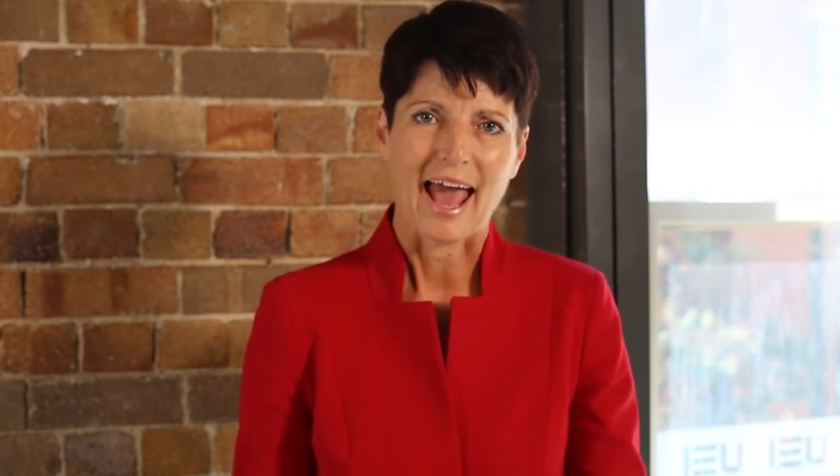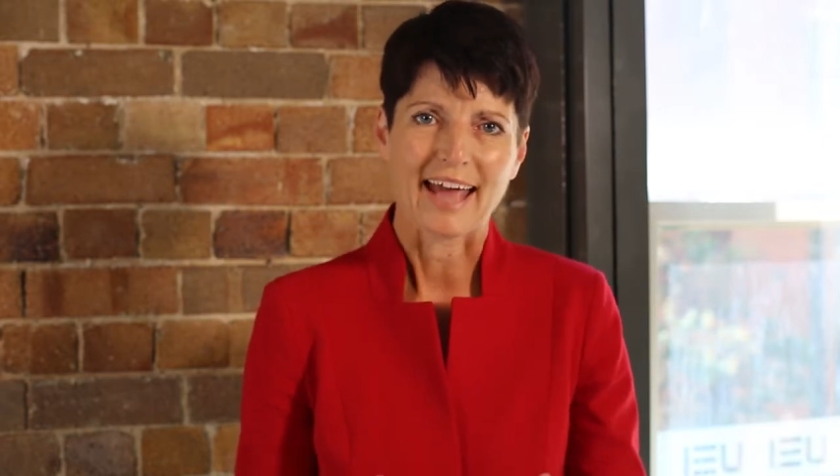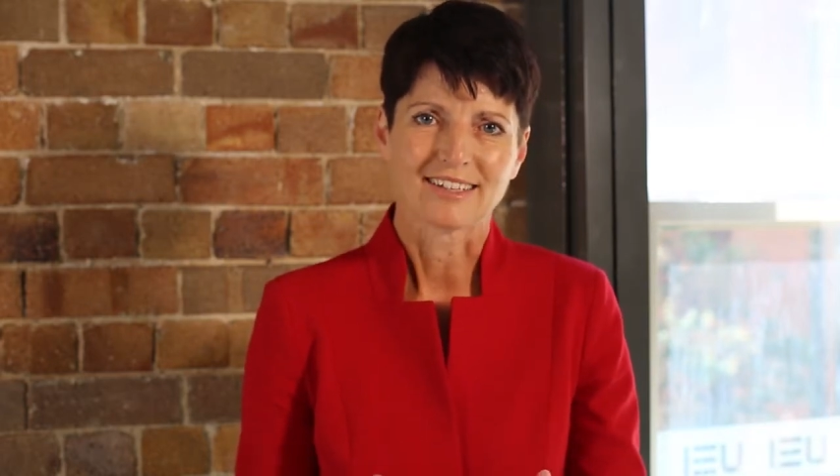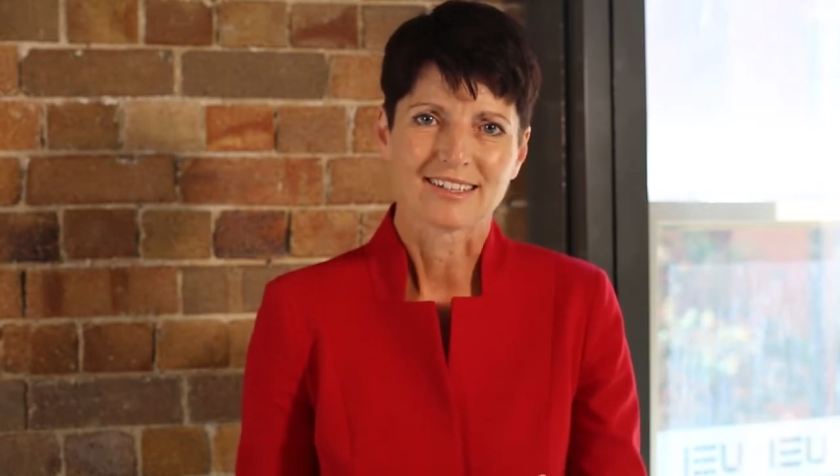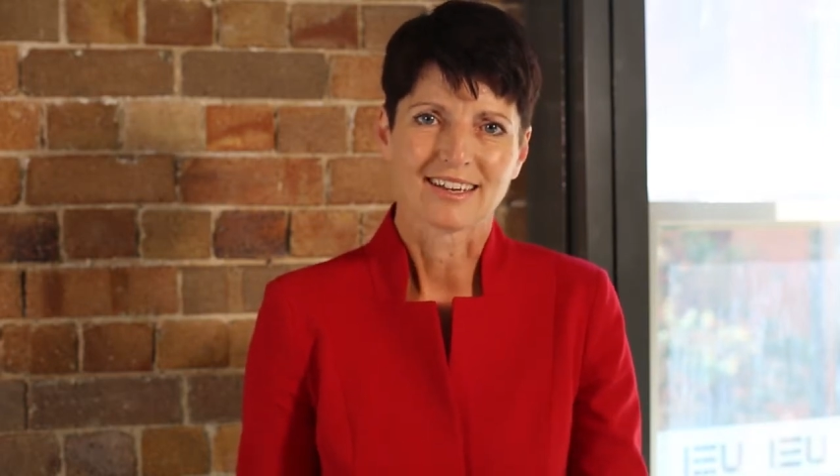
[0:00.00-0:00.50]

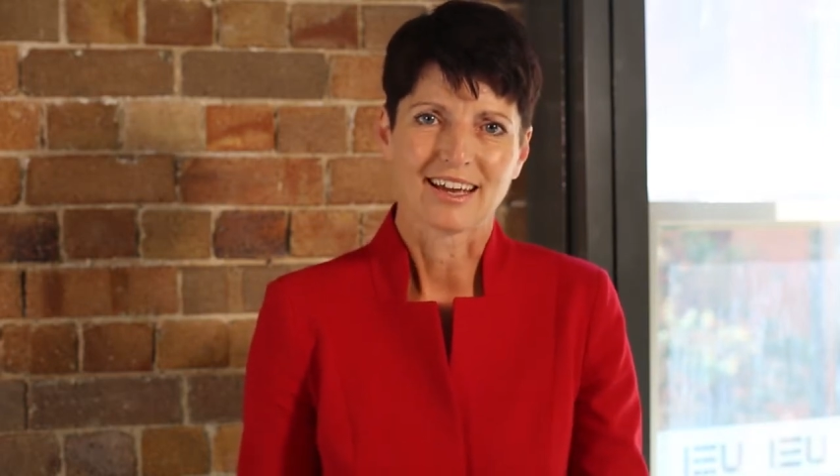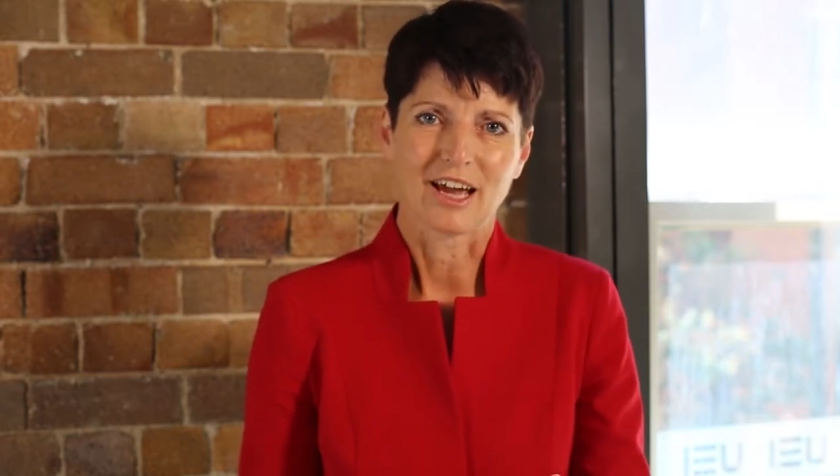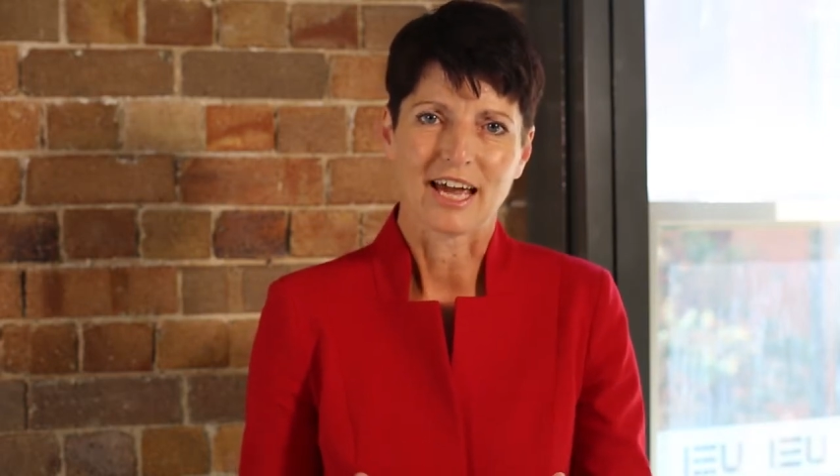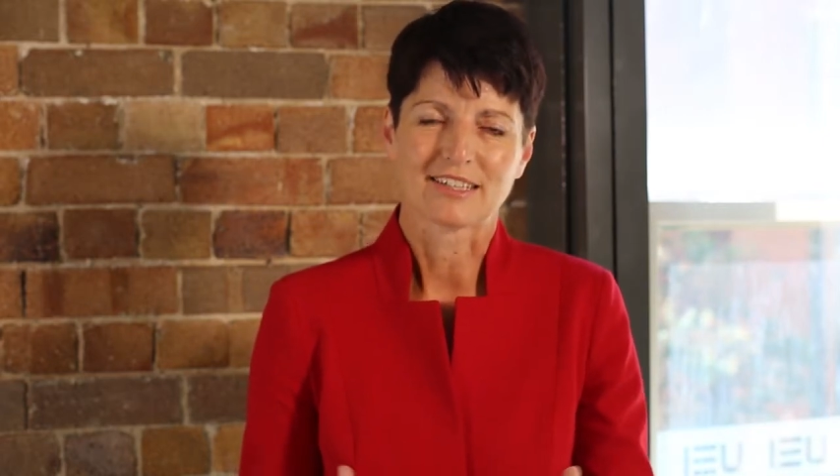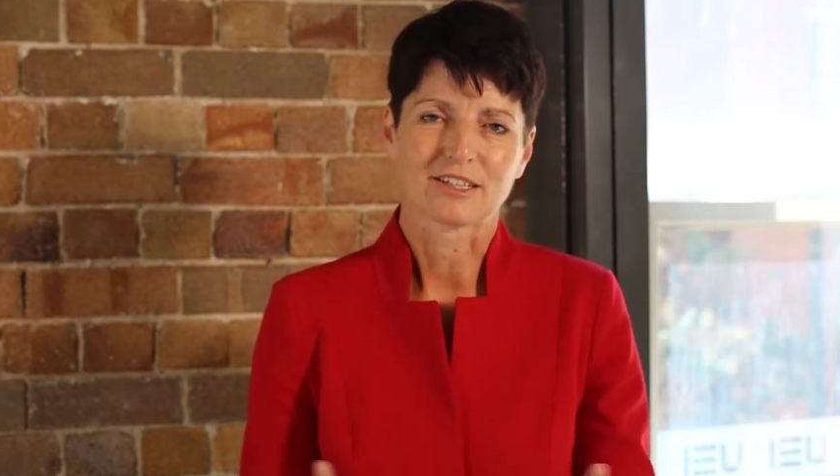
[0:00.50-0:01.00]
And
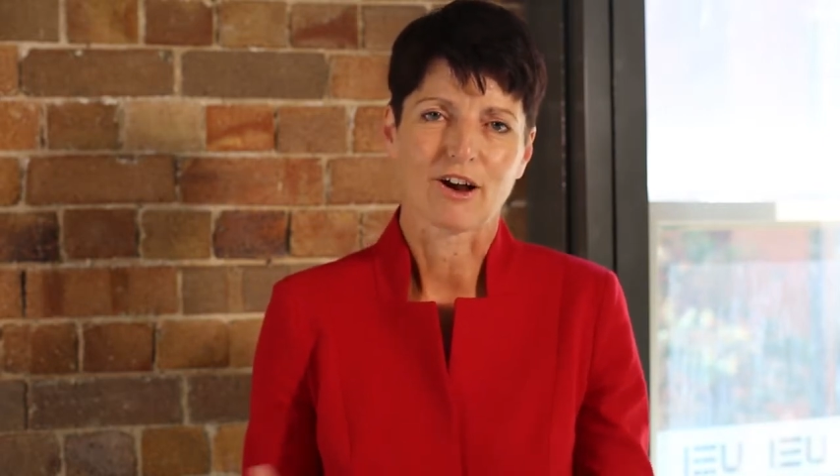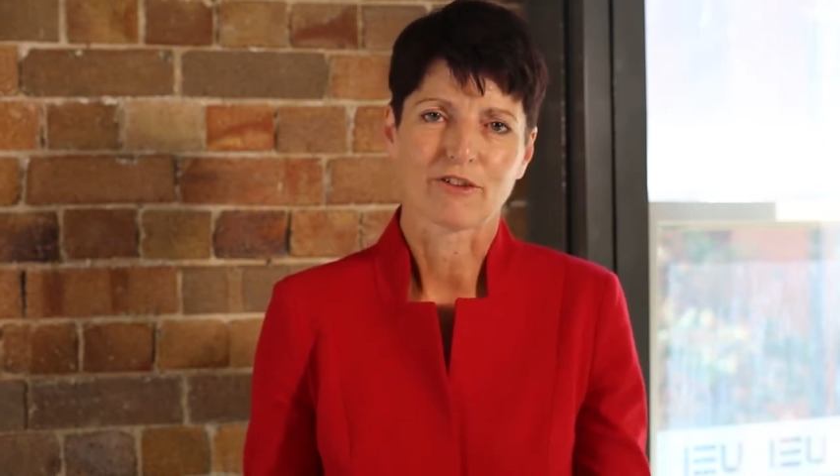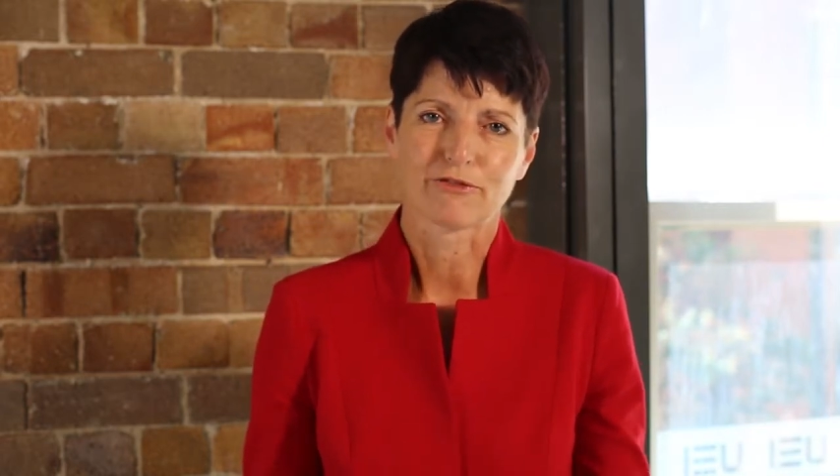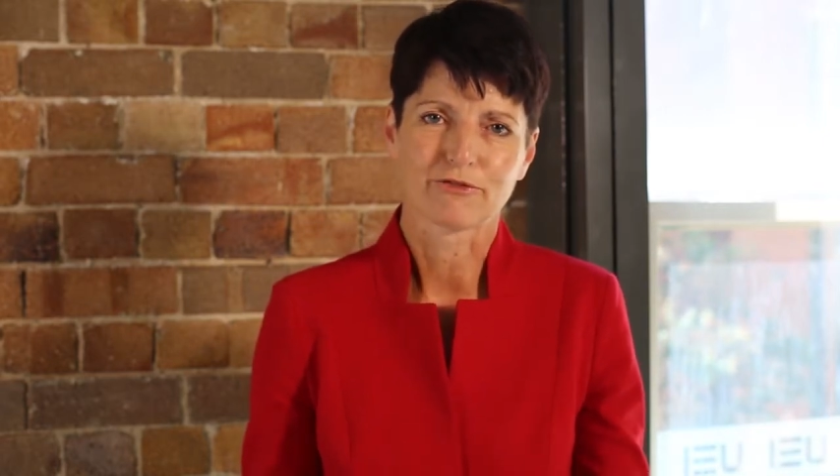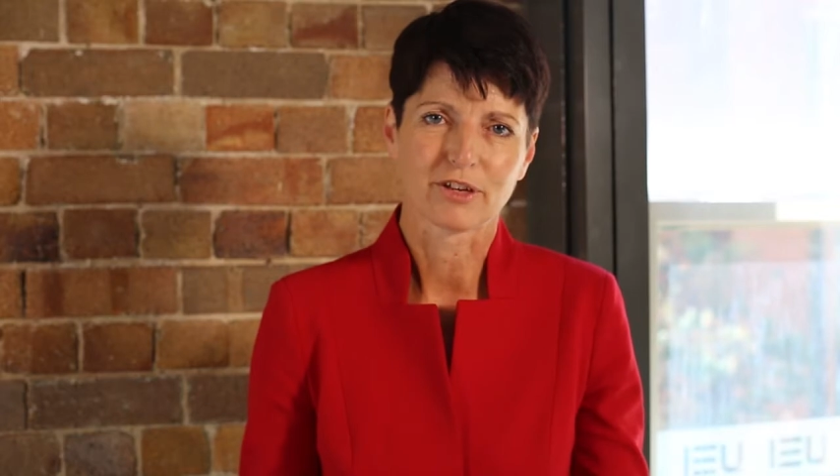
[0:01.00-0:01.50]
I
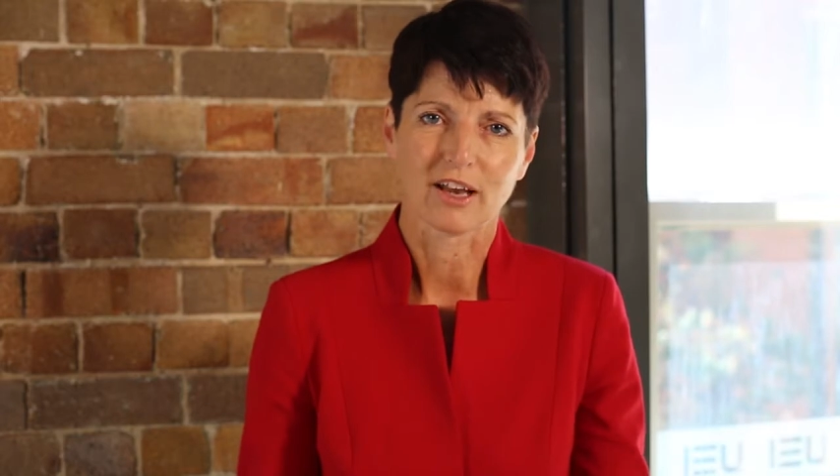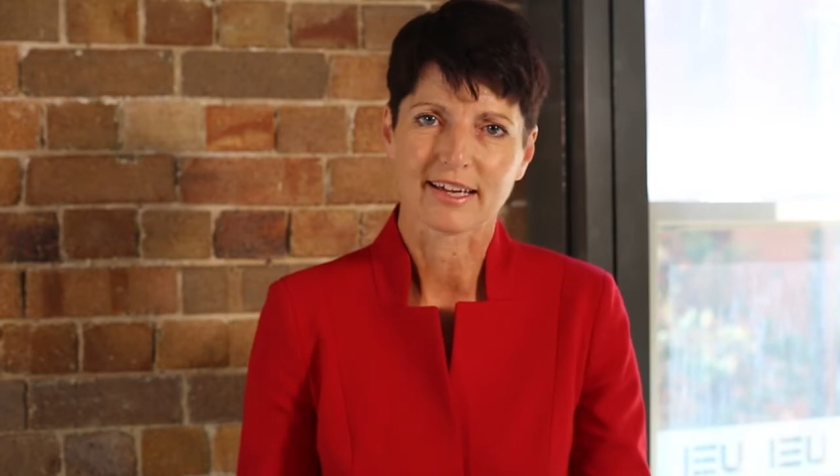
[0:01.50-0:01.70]
feel